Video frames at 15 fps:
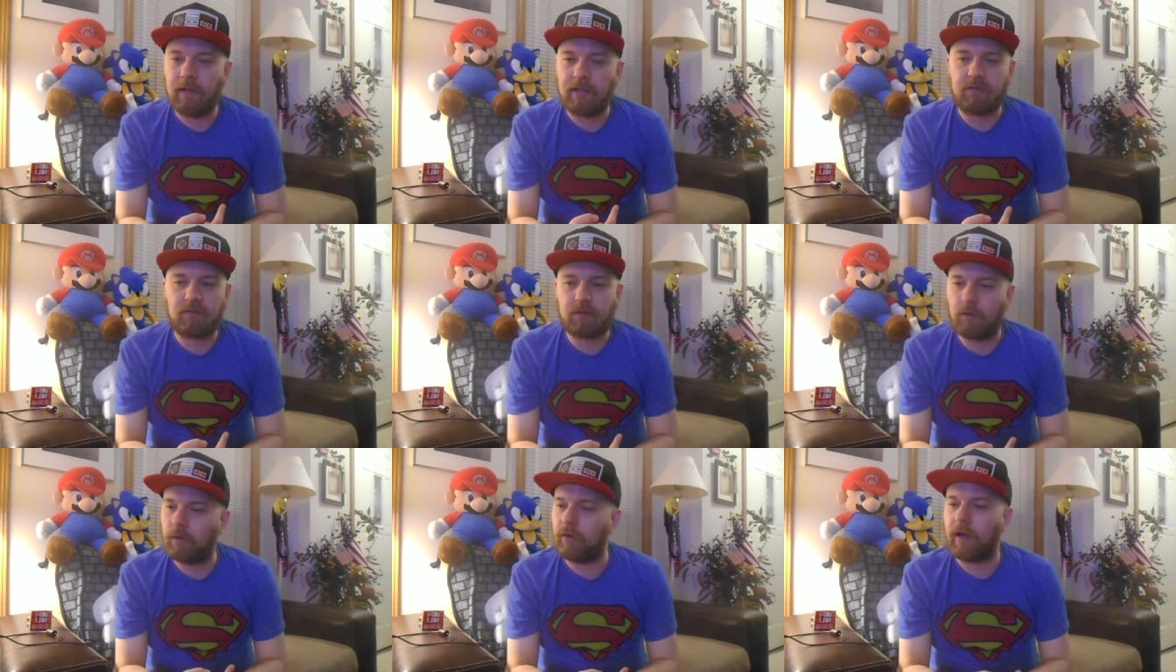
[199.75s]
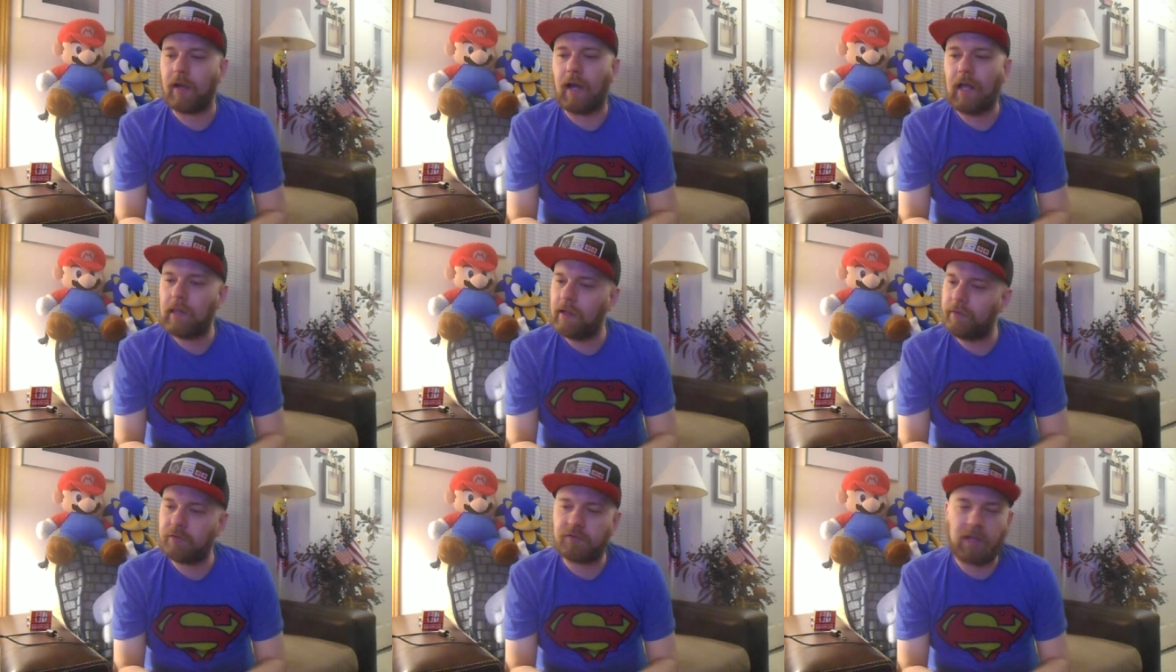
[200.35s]
It's so great. I
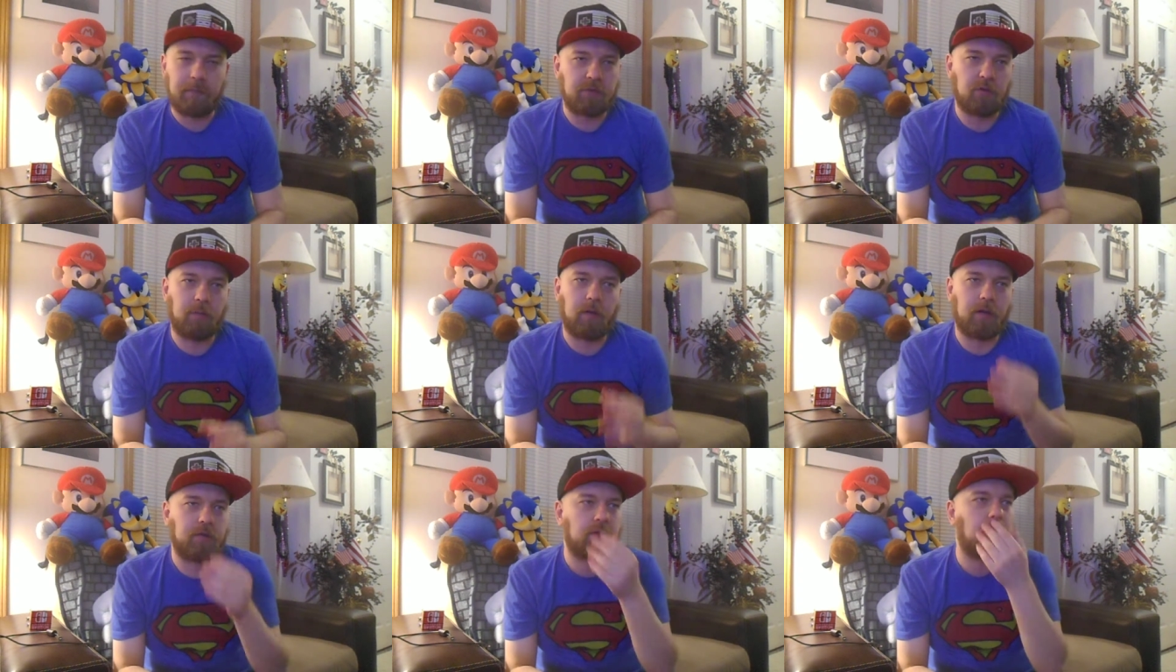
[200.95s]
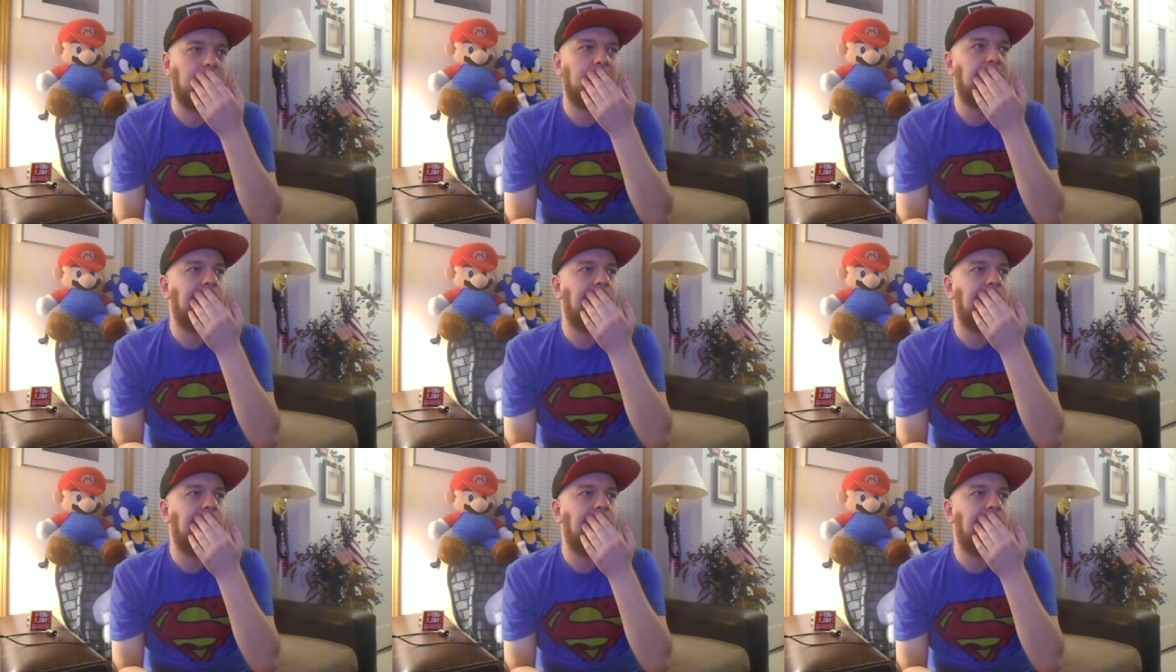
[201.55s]
love those games so much.